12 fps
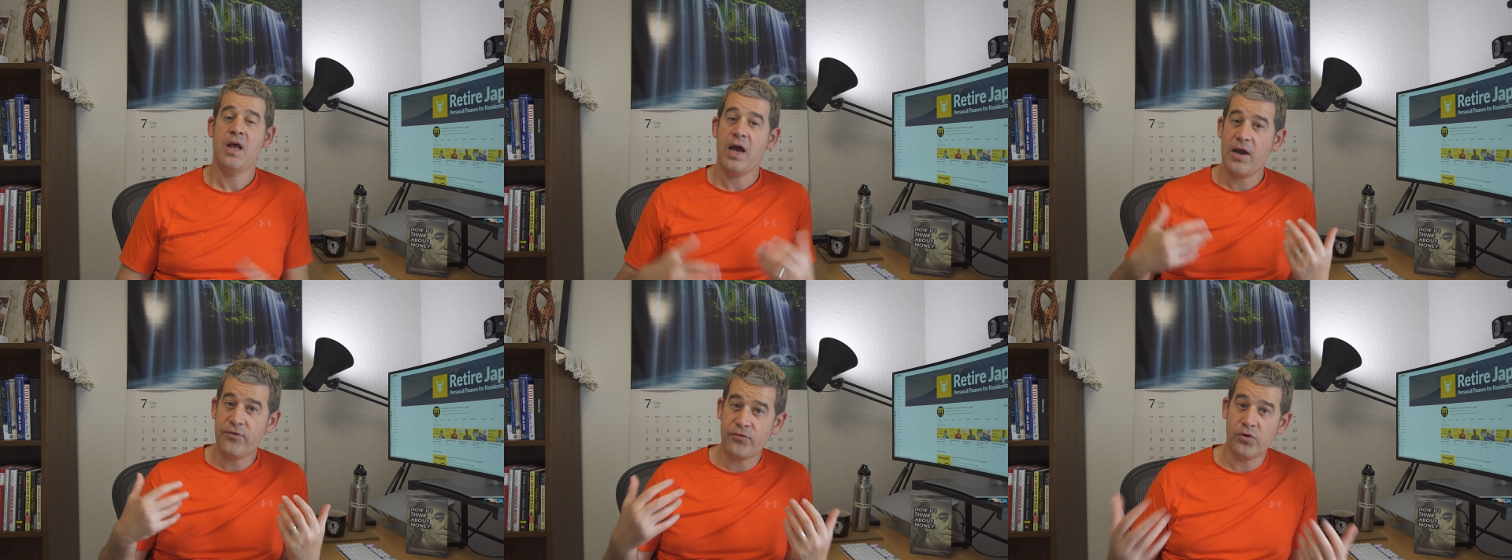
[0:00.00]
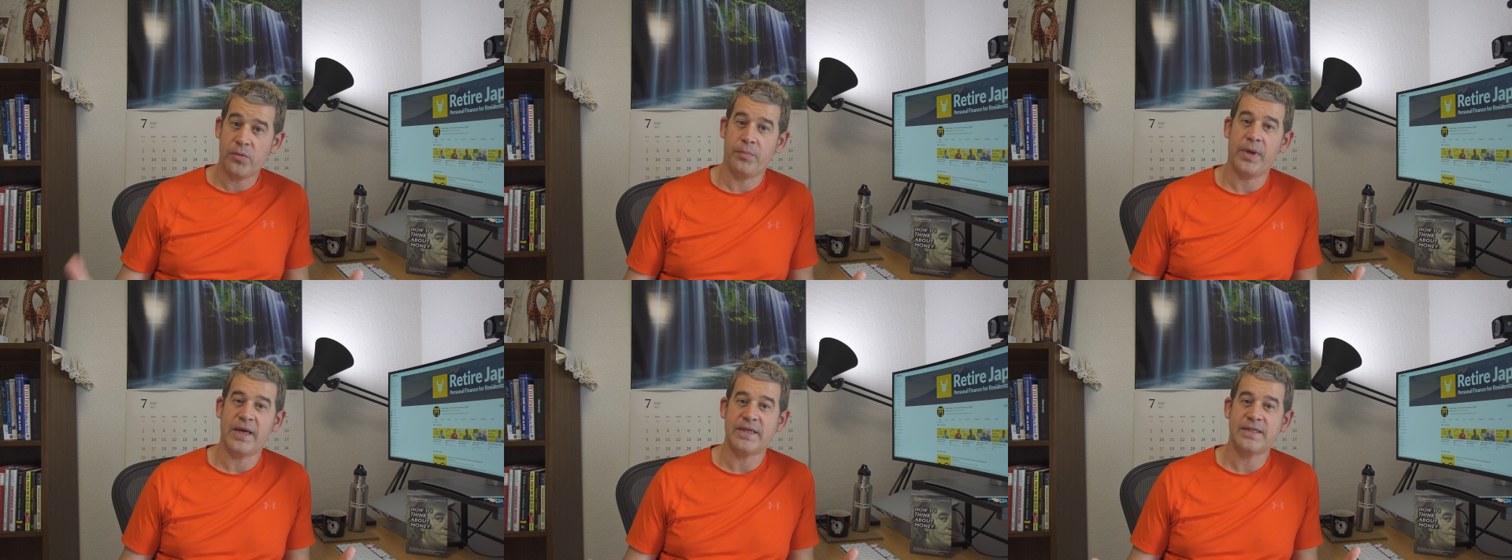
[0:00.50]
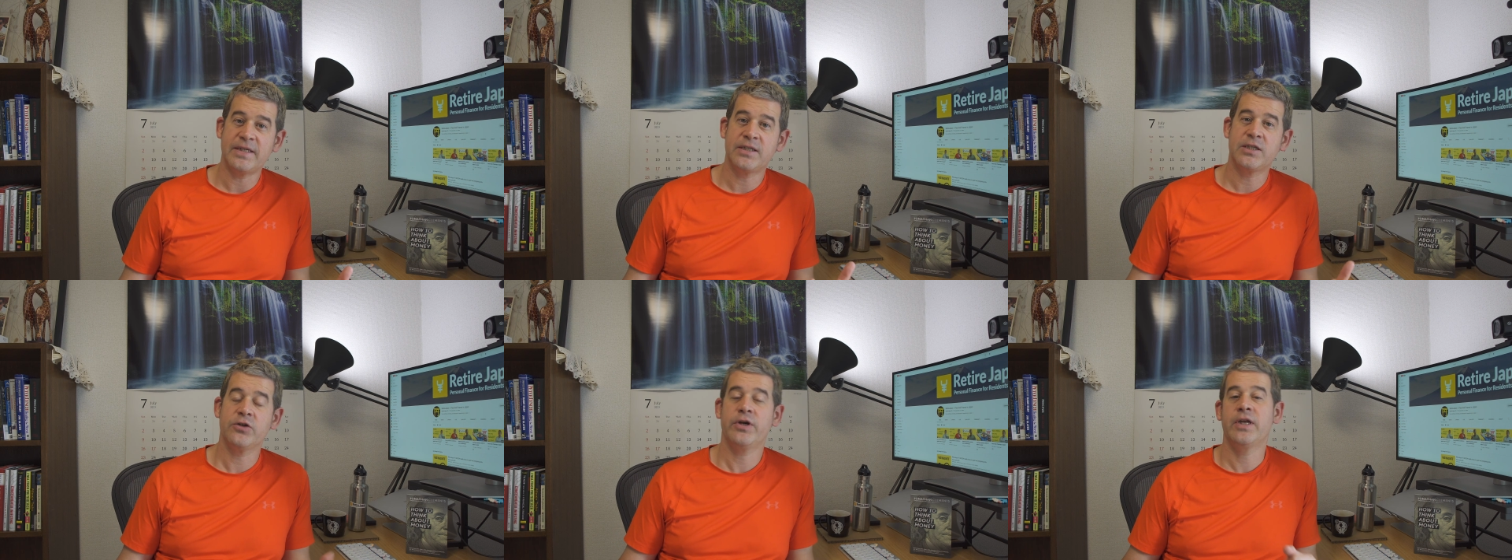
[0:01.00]
Everyone pays
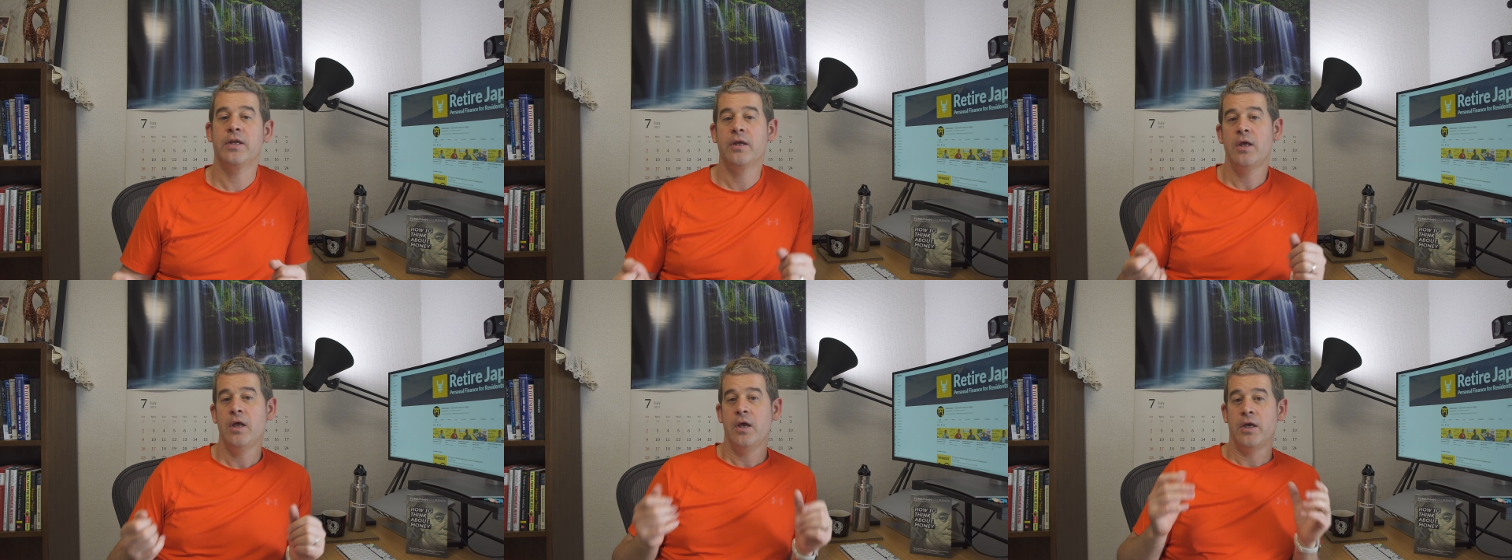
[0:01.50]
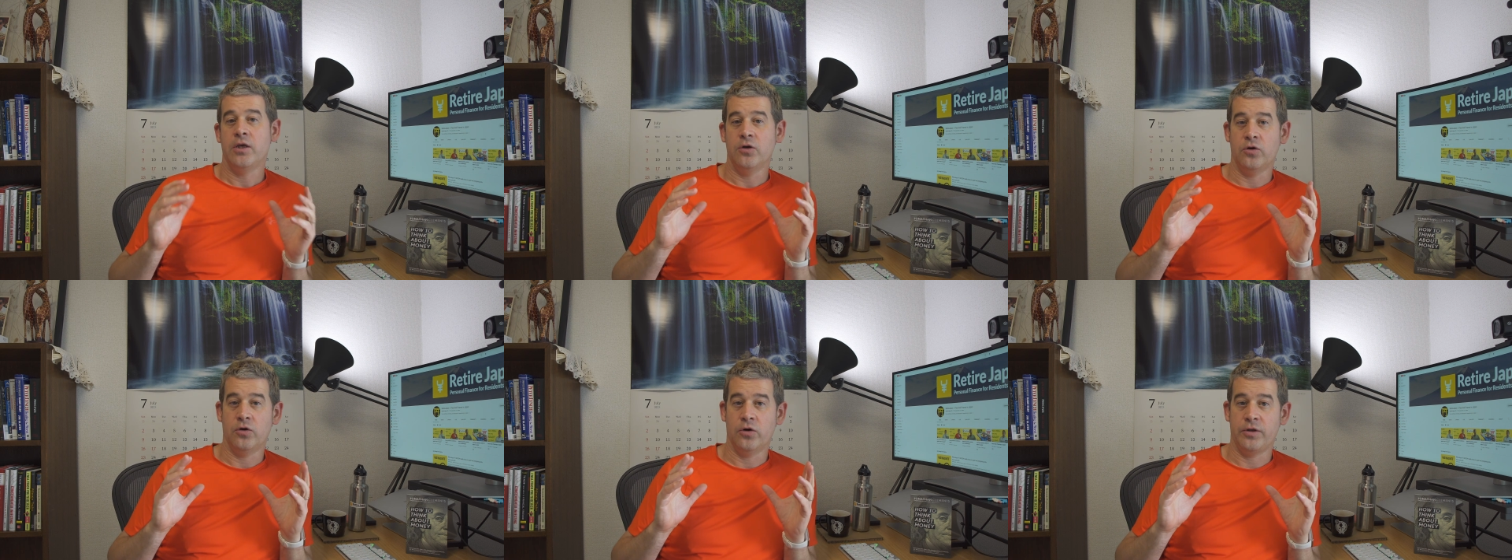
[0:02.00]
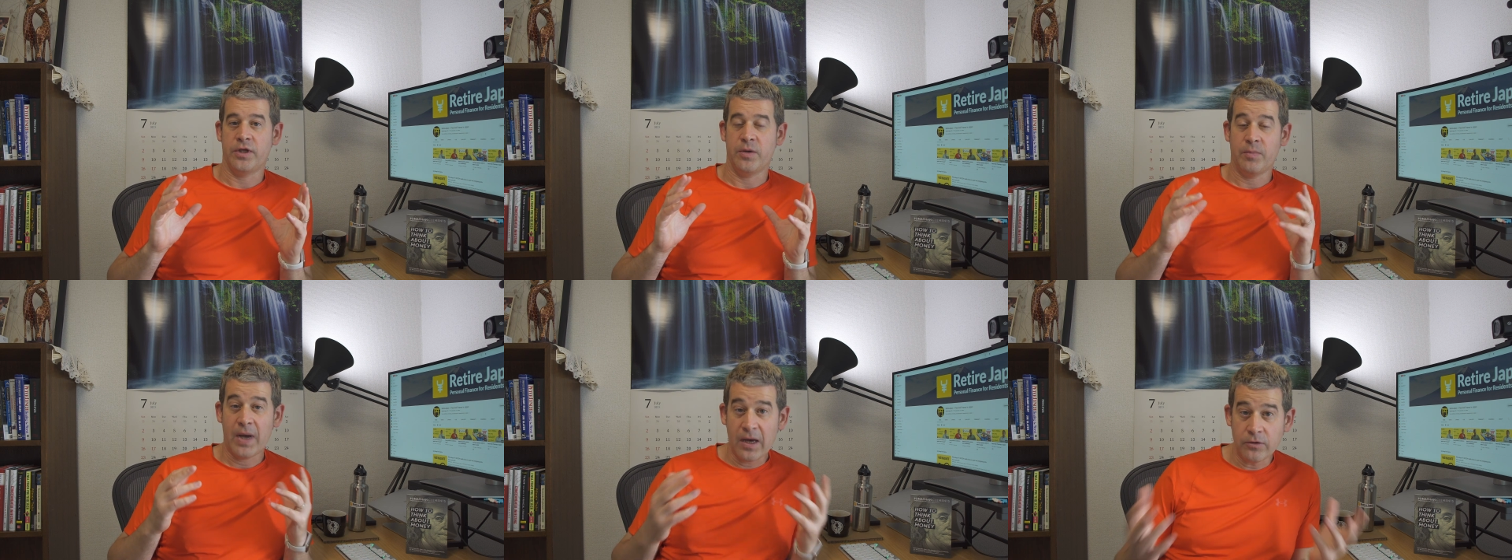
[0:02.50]
into it. The
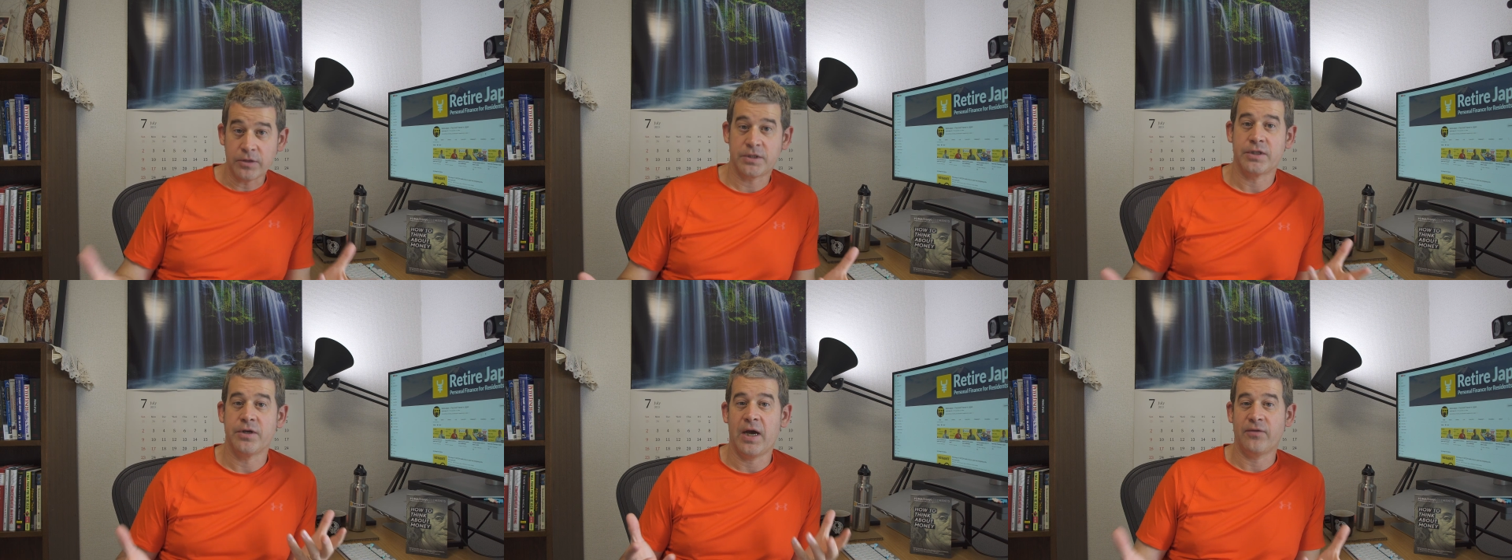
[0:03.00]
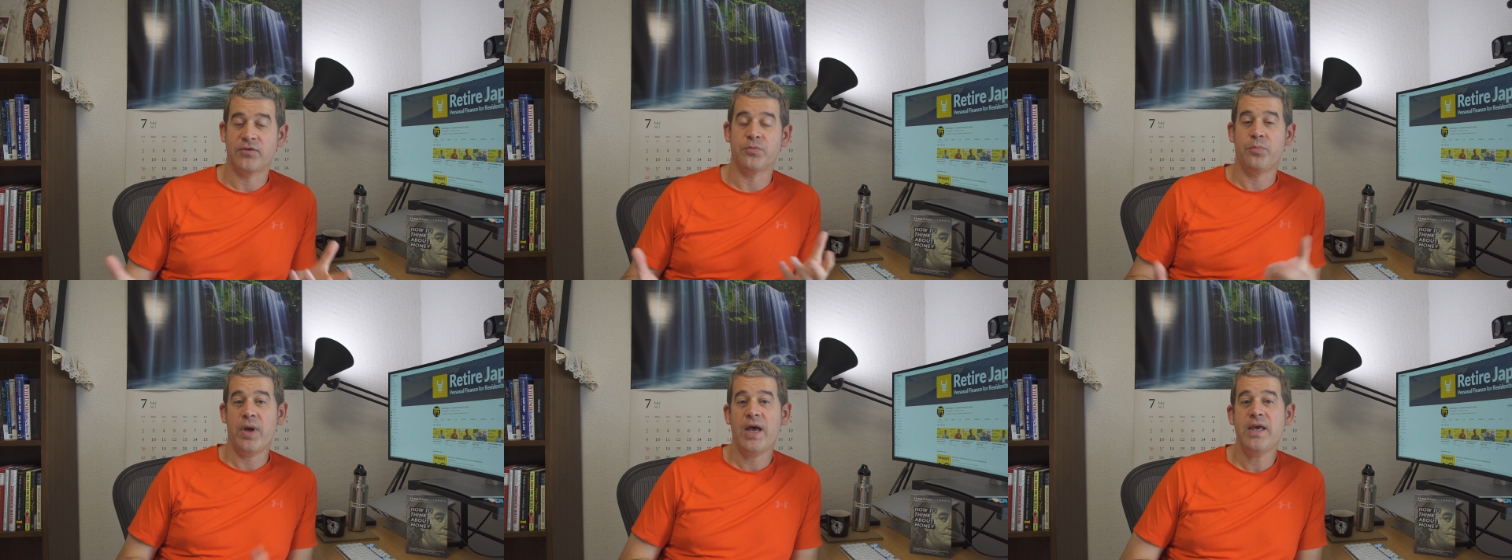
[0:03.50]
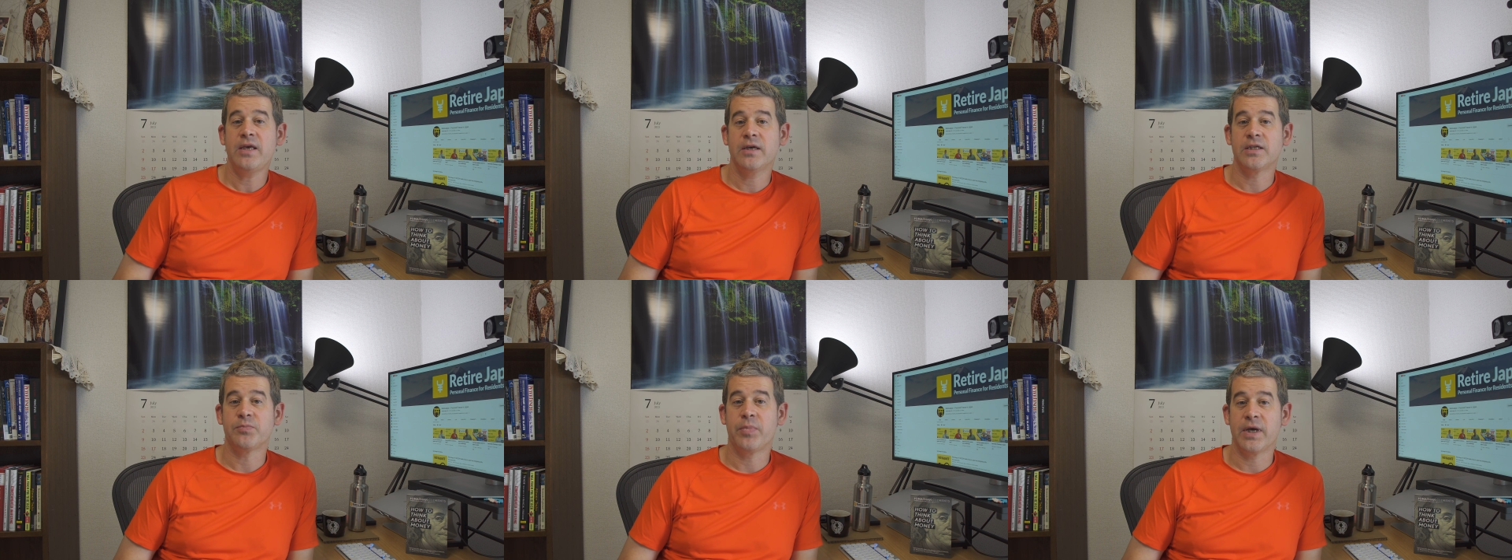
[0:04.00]
amount you have to pay
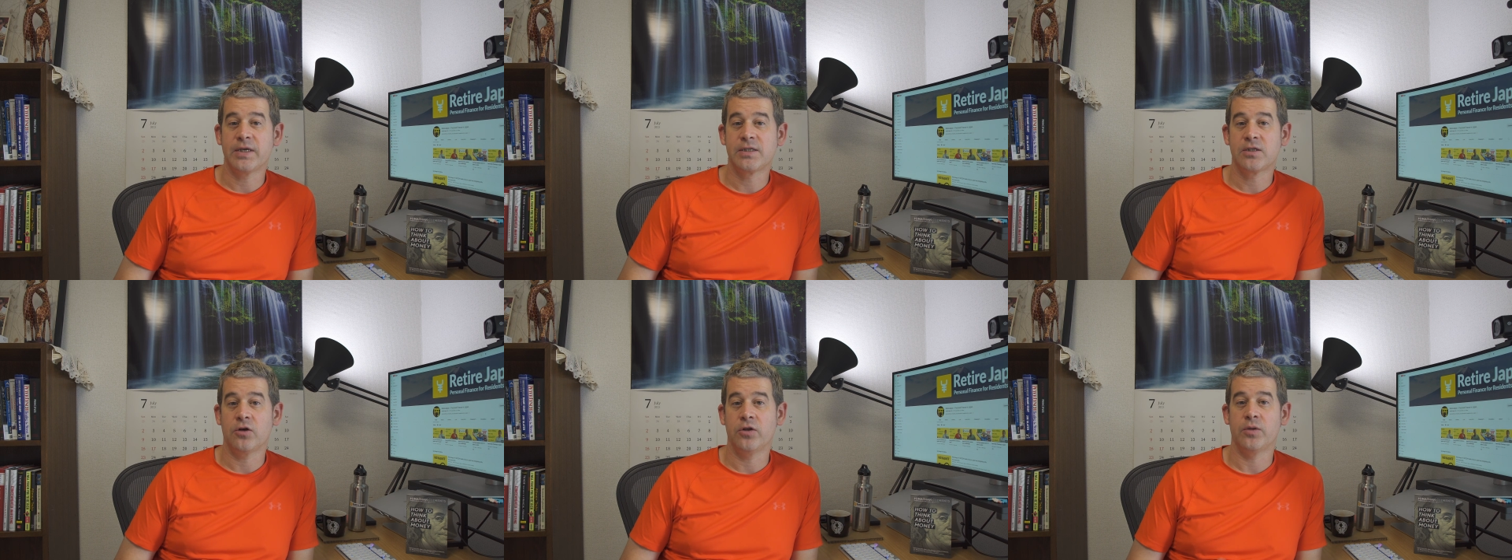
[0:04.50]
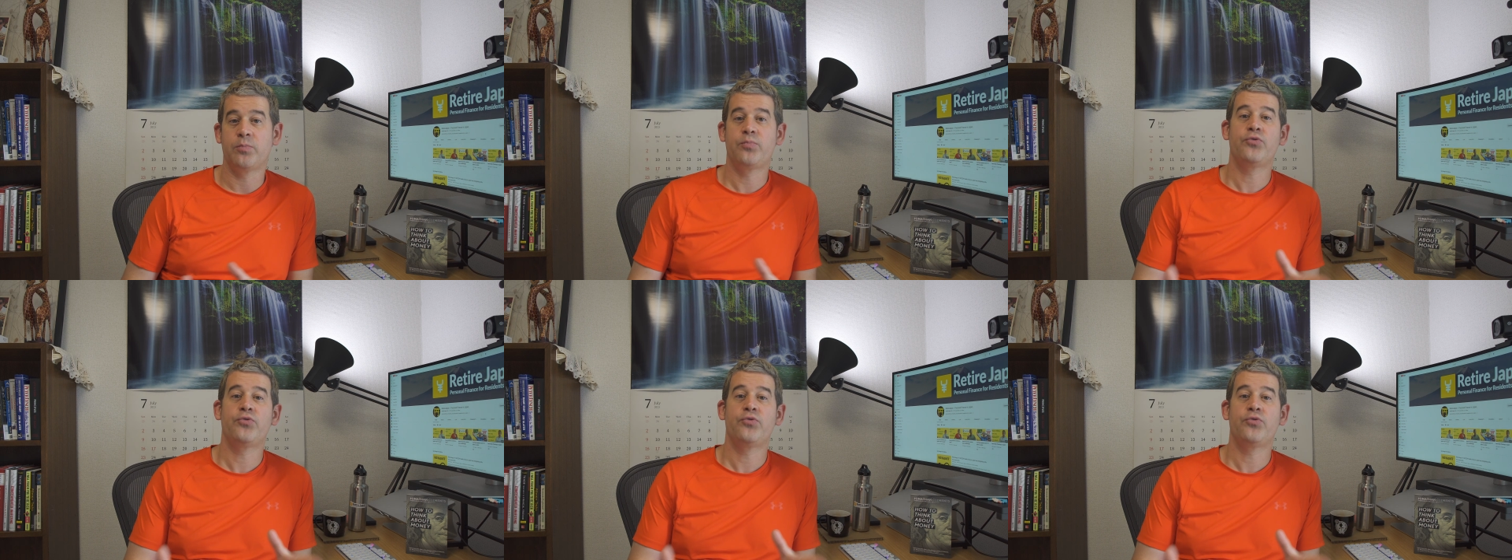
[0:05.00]
is based on the